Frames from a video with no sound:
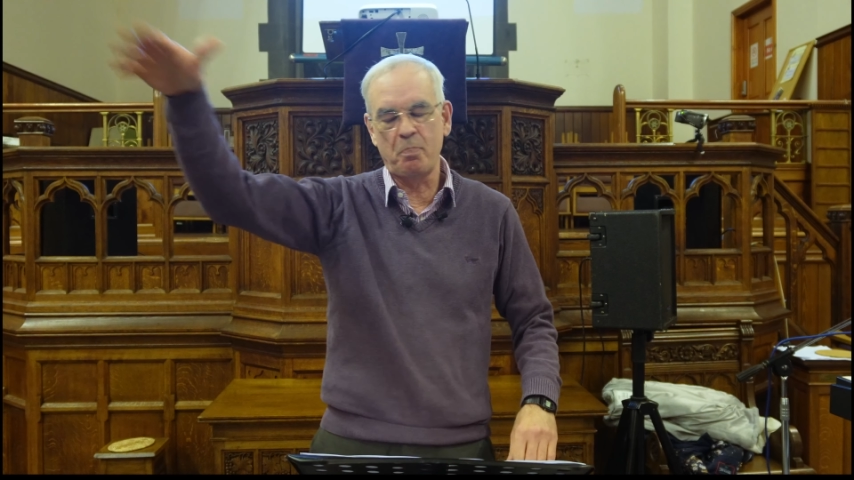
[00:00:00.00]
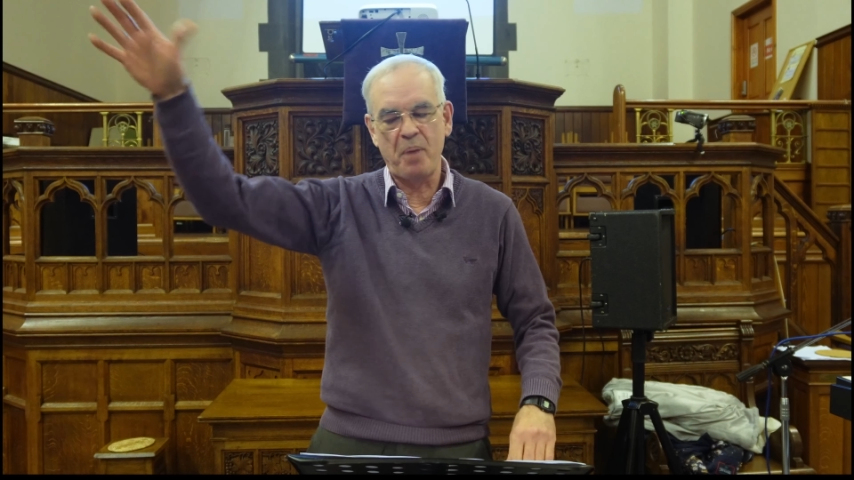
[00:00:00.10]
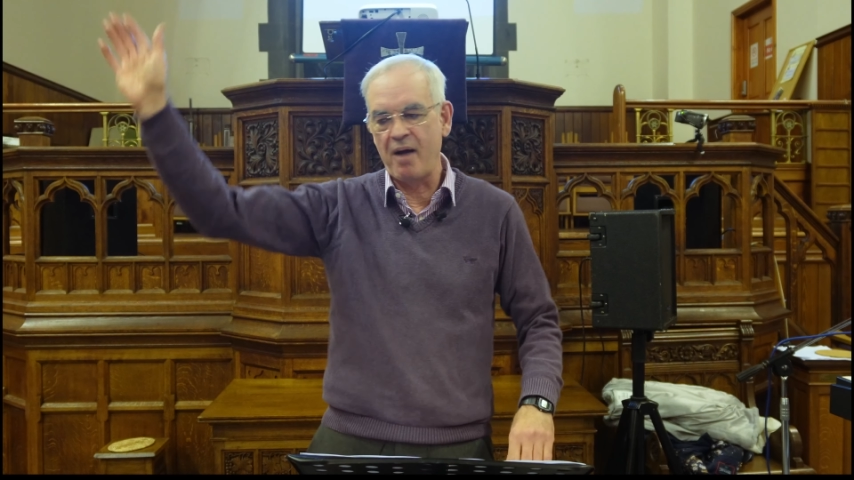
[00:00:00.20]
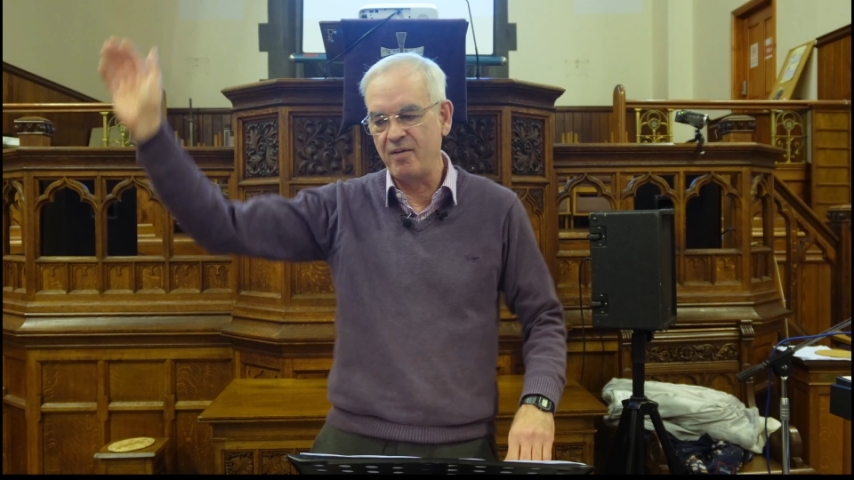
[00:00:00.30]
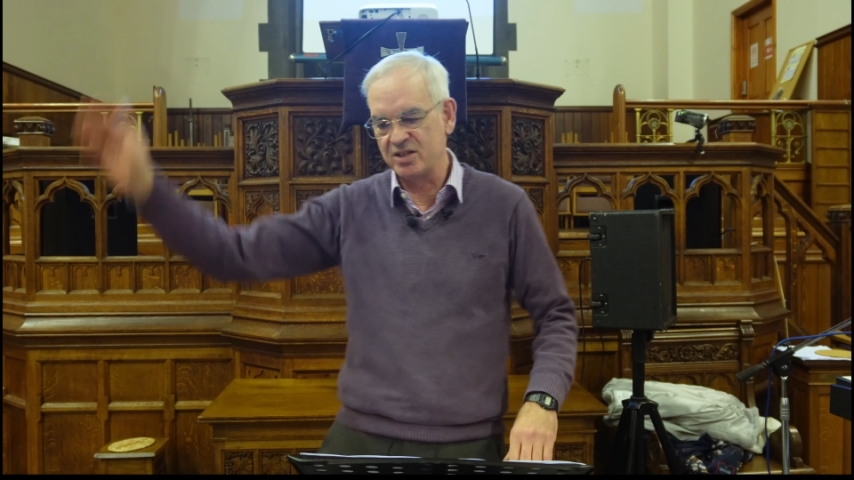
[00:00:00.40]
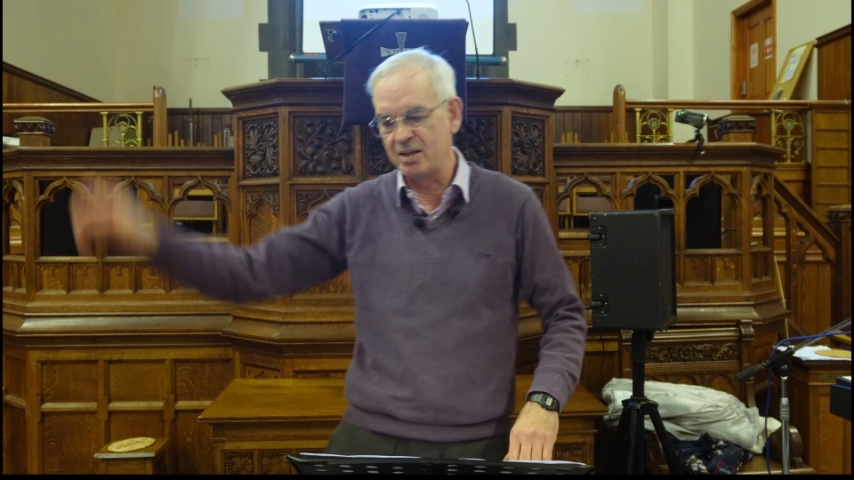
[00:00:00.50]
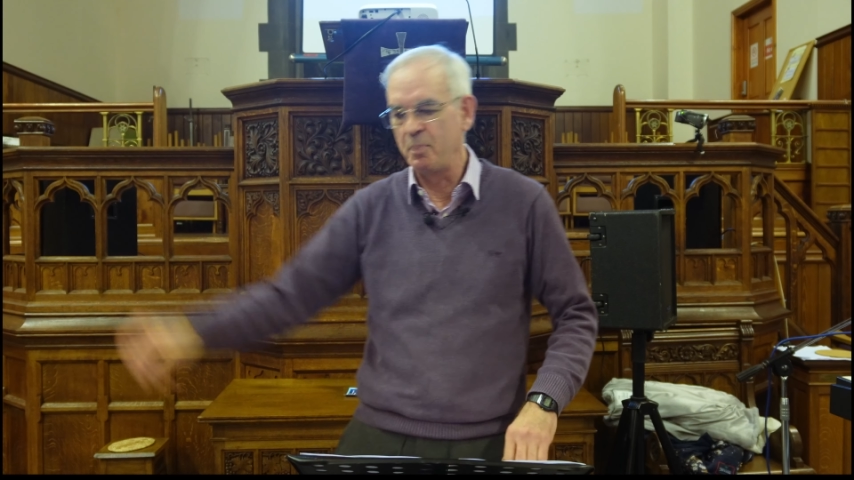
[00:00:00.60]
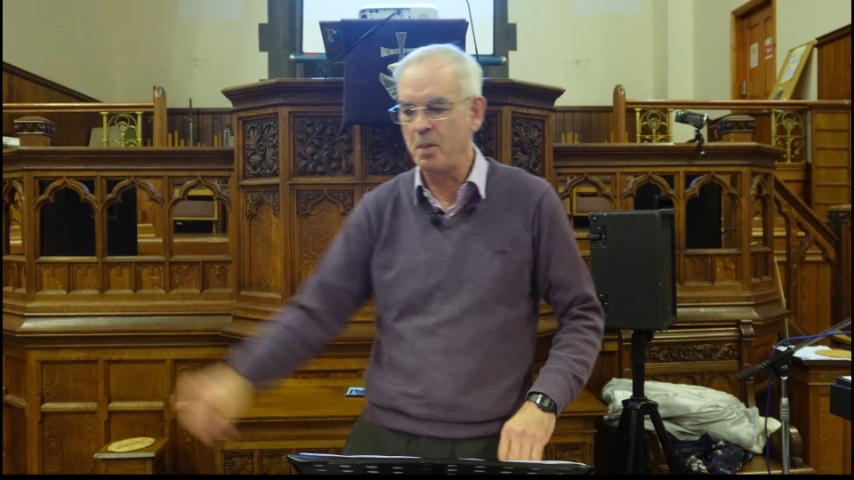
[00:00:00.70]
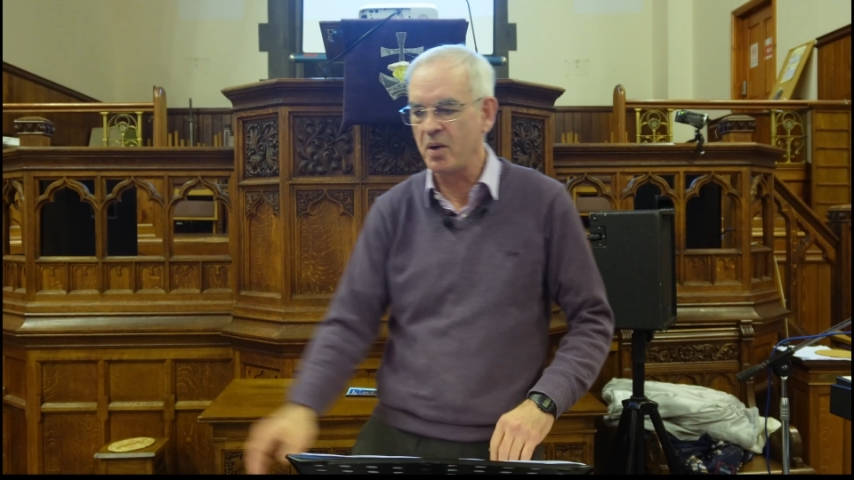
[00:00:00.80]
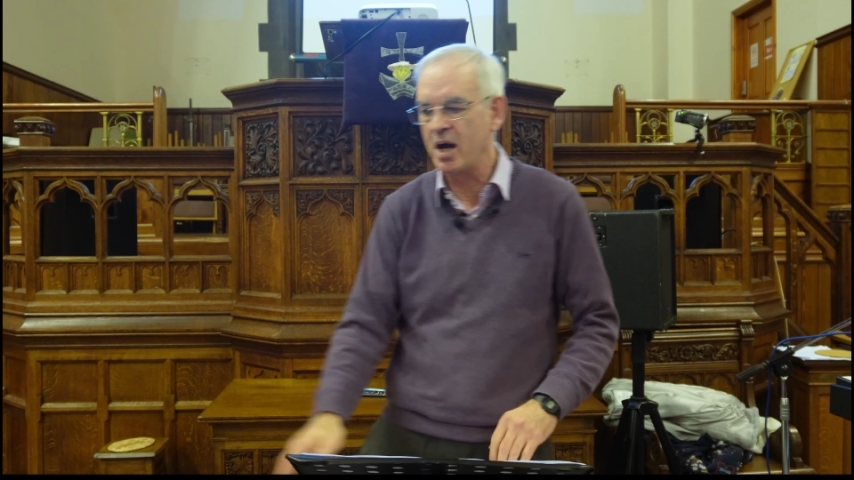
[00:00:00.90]
to Paris,
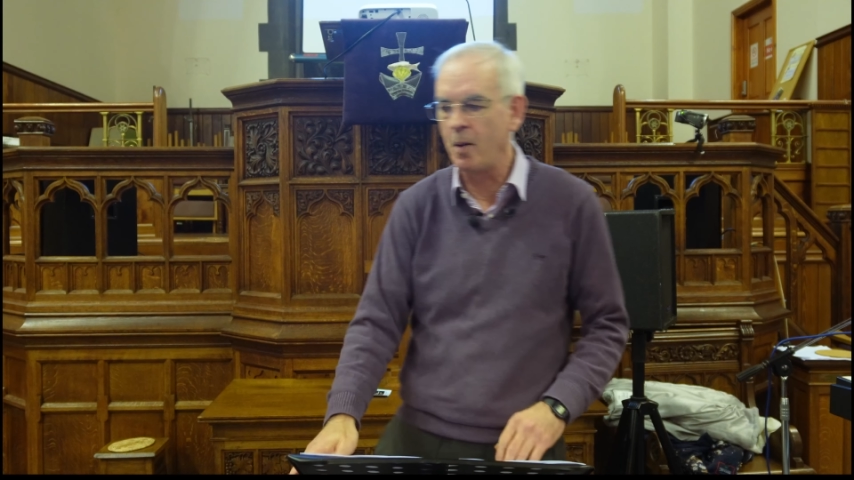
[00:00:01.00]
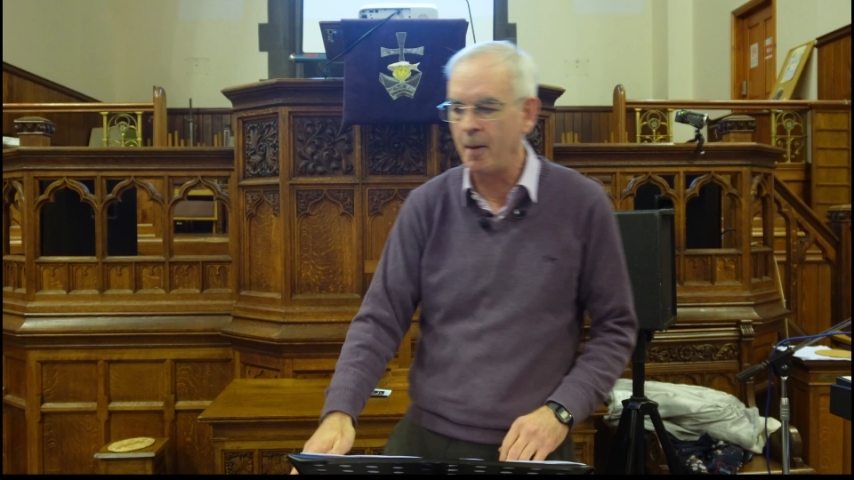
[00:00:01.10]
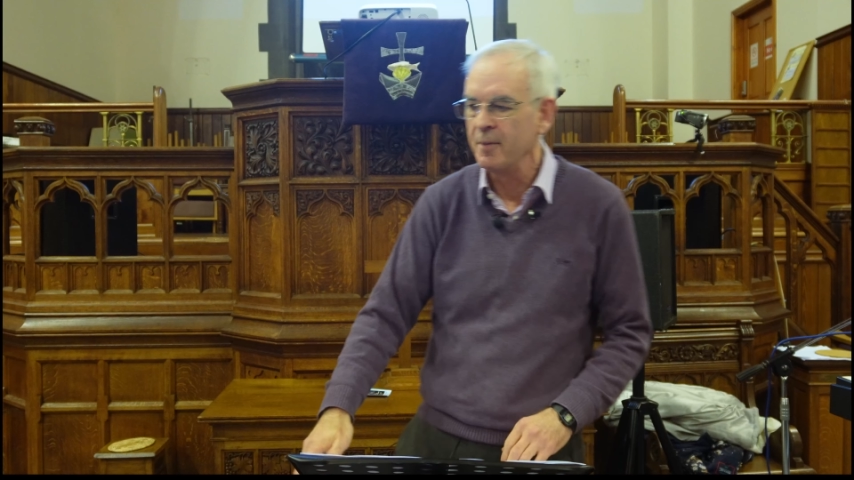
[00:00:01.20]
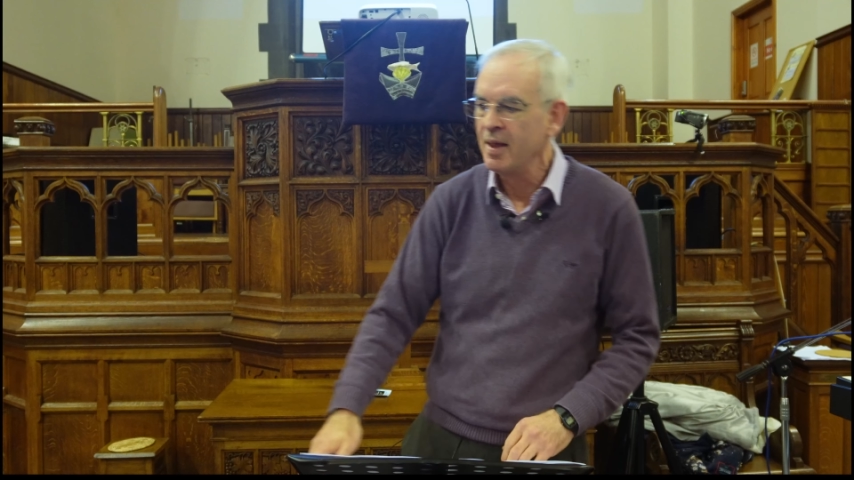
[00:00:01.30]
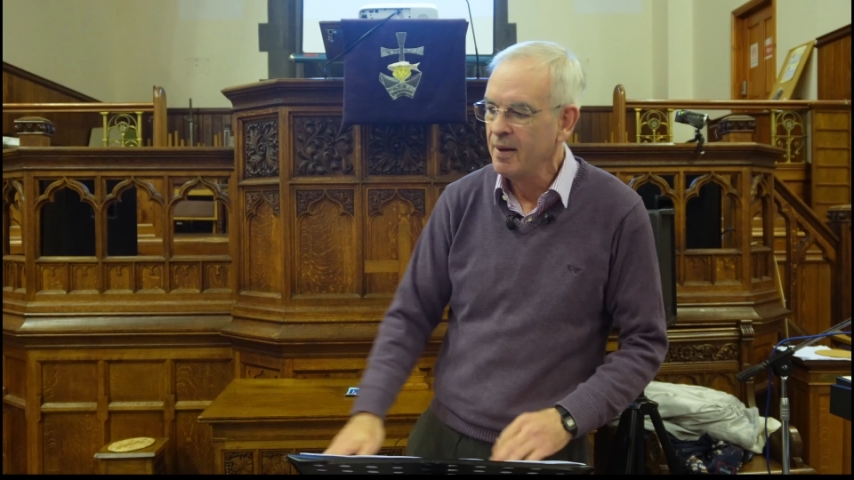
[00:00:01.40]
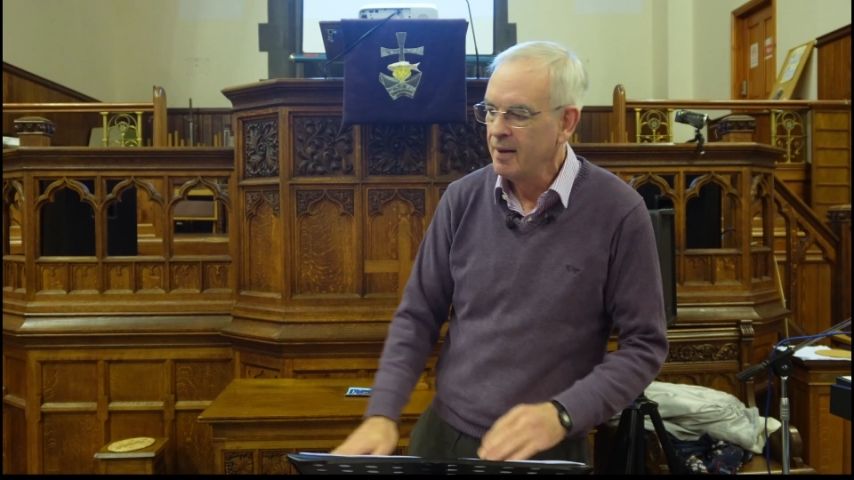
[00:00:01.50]
some people go up